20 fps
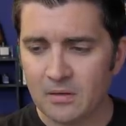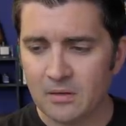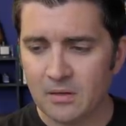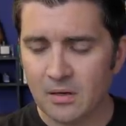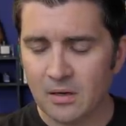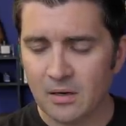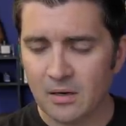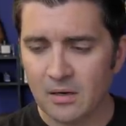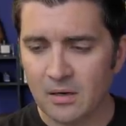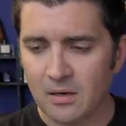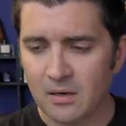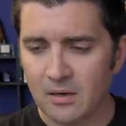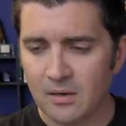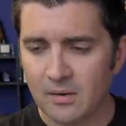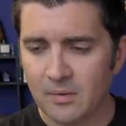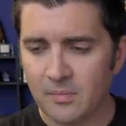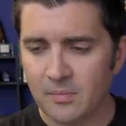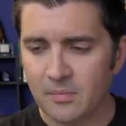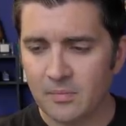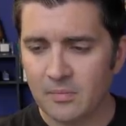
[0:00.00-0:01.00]

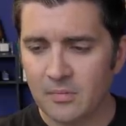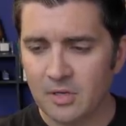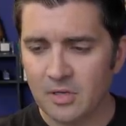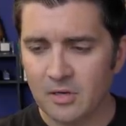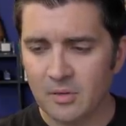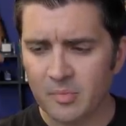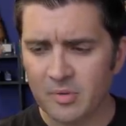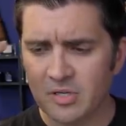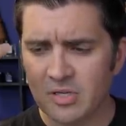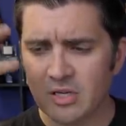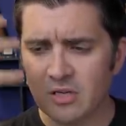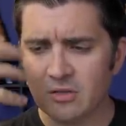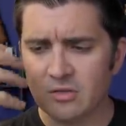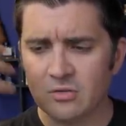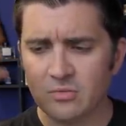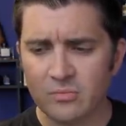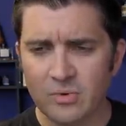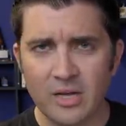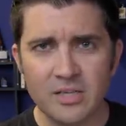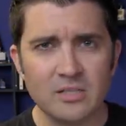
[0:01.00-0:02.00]
um, you know,
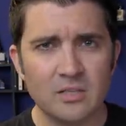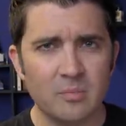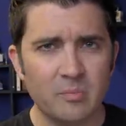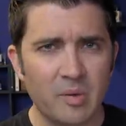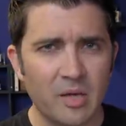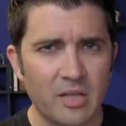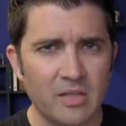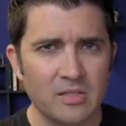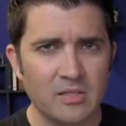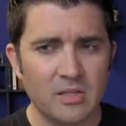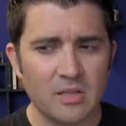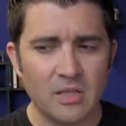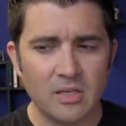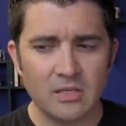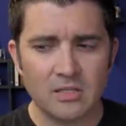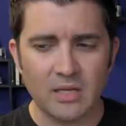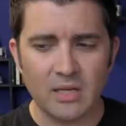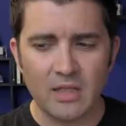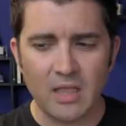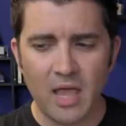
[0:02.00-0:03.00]
particular resin pens and
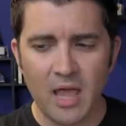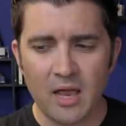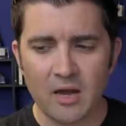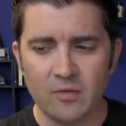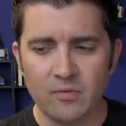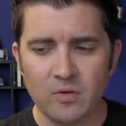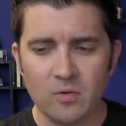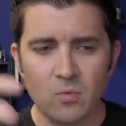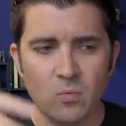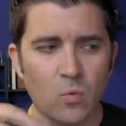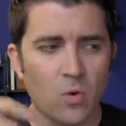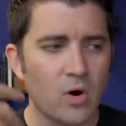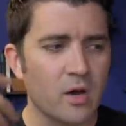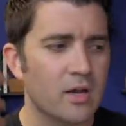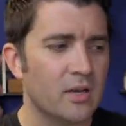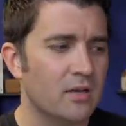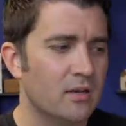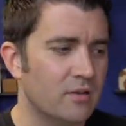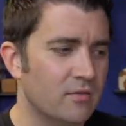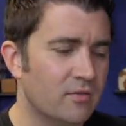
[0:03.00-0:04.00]
things like that, if you
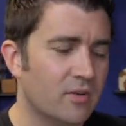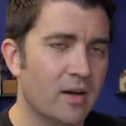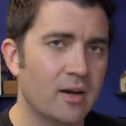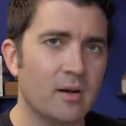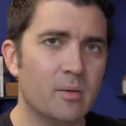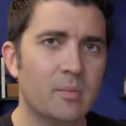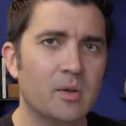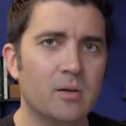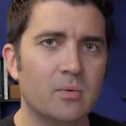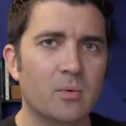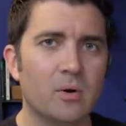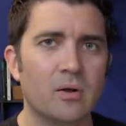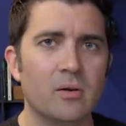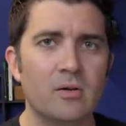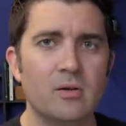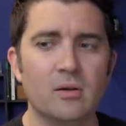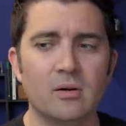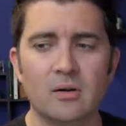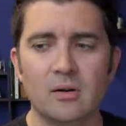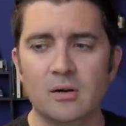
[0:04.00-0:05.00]
work in an environment where
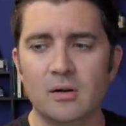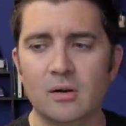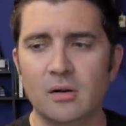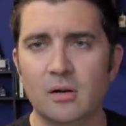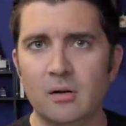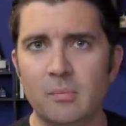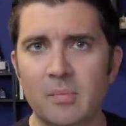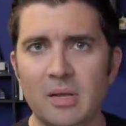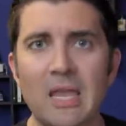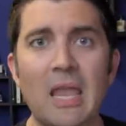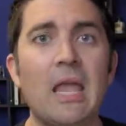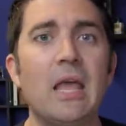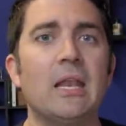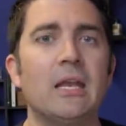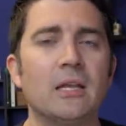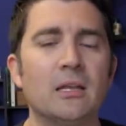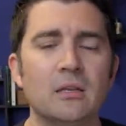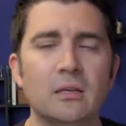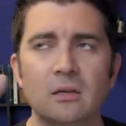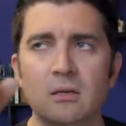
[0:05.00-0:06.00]
you're a
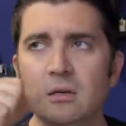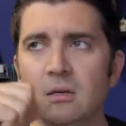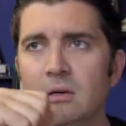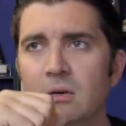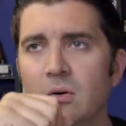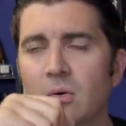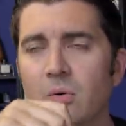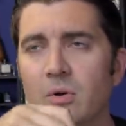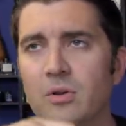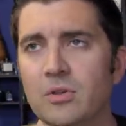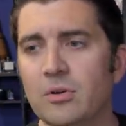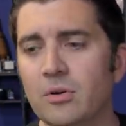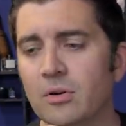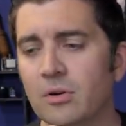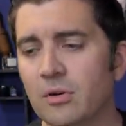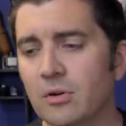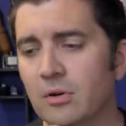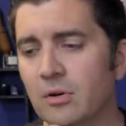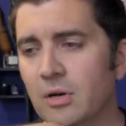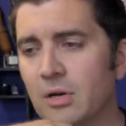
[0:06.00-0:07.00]
mechanic or
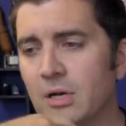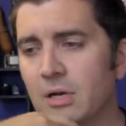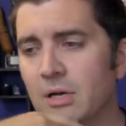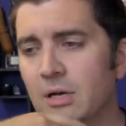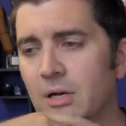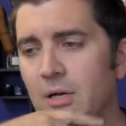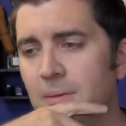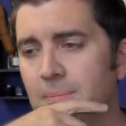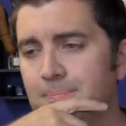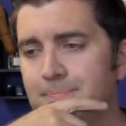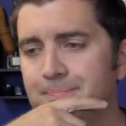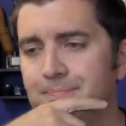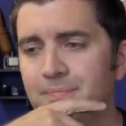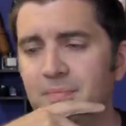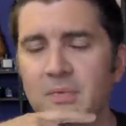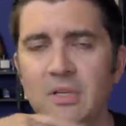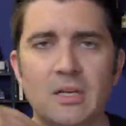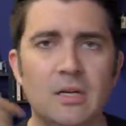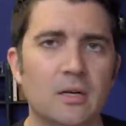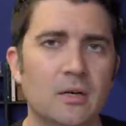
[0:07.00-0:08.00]
you're, uh,
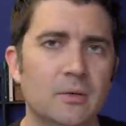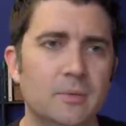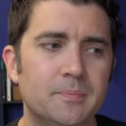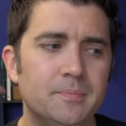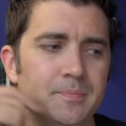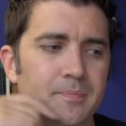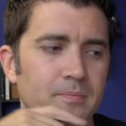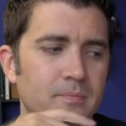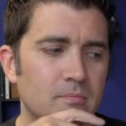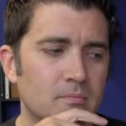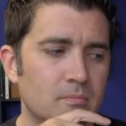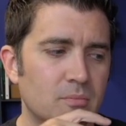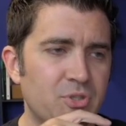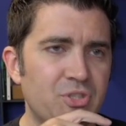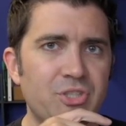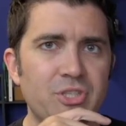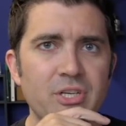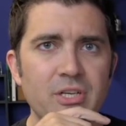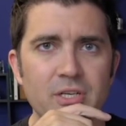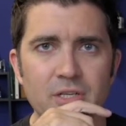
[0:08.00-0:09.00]
you know,
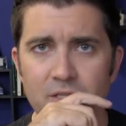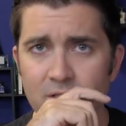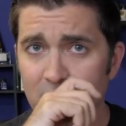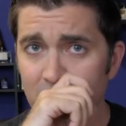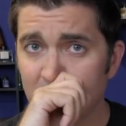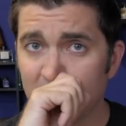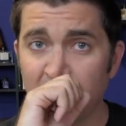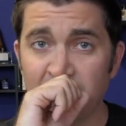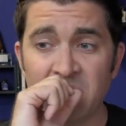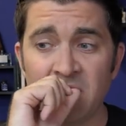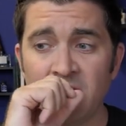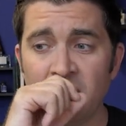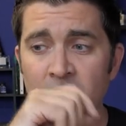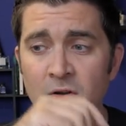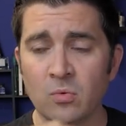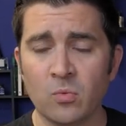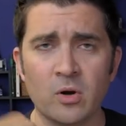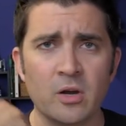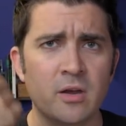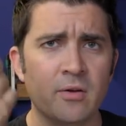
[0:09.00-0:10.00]
machinist or something, and
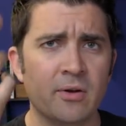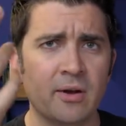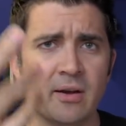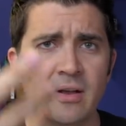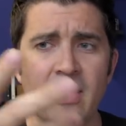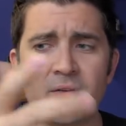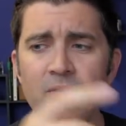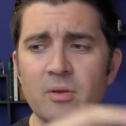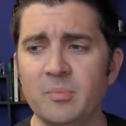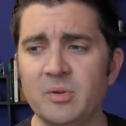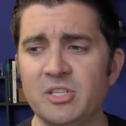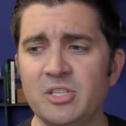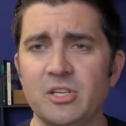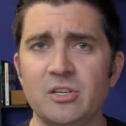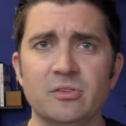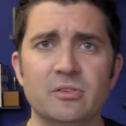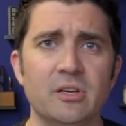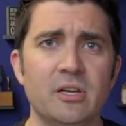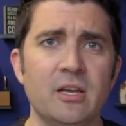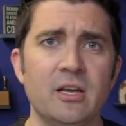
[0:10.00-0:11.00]
you're working on heavy
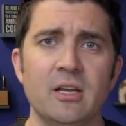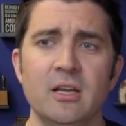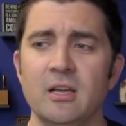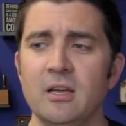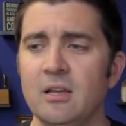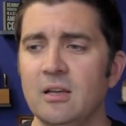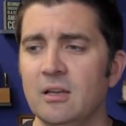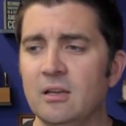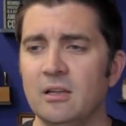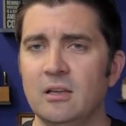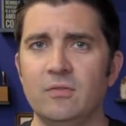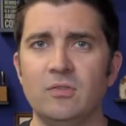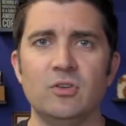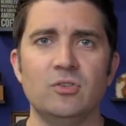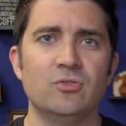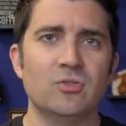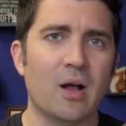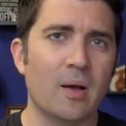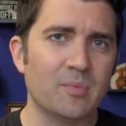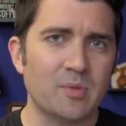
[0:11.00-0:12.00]
machinery, and if you
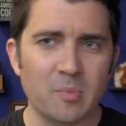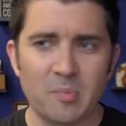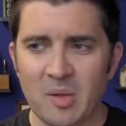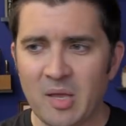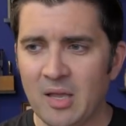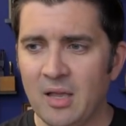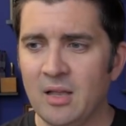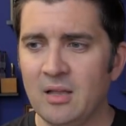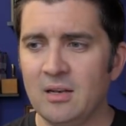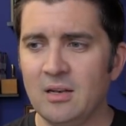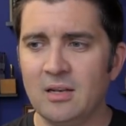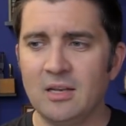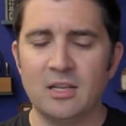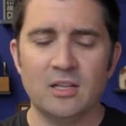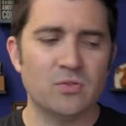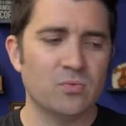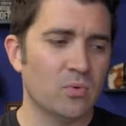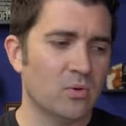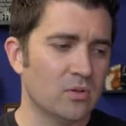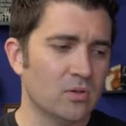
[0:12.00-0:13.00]
dropped a pen and it
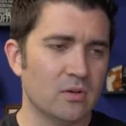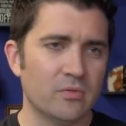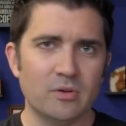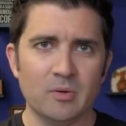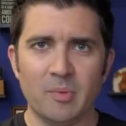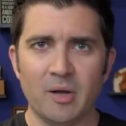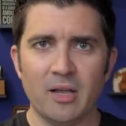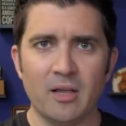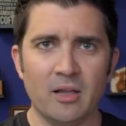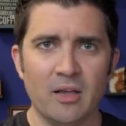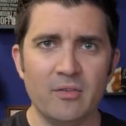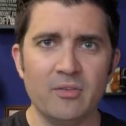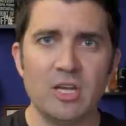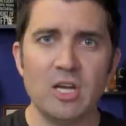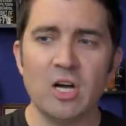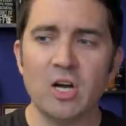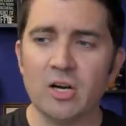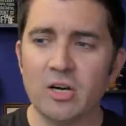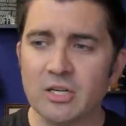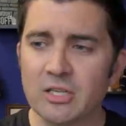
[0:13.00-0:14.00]
gets rolled over by a heavy
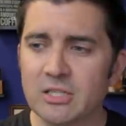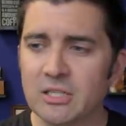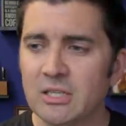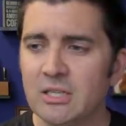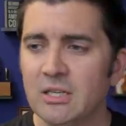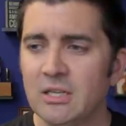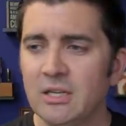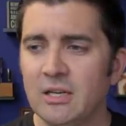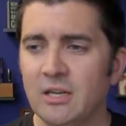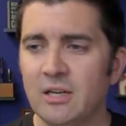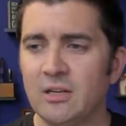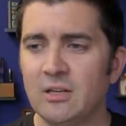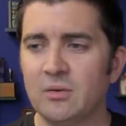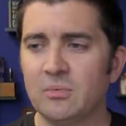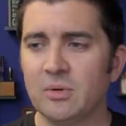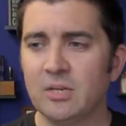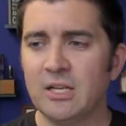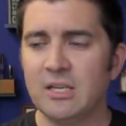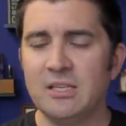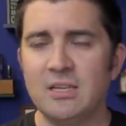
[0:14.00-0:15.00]
cart and it could
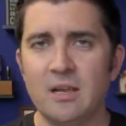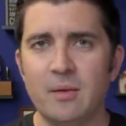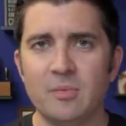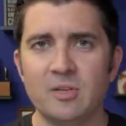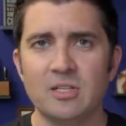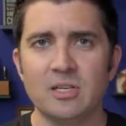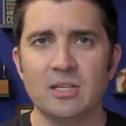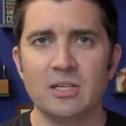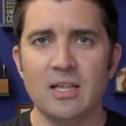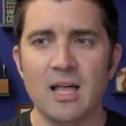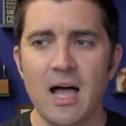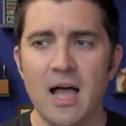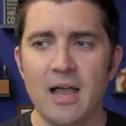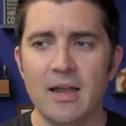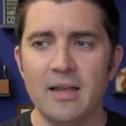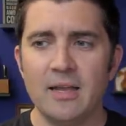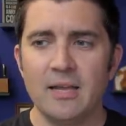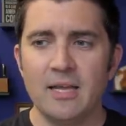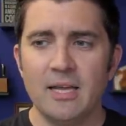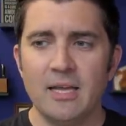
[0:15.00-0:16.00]
really damage it a lot,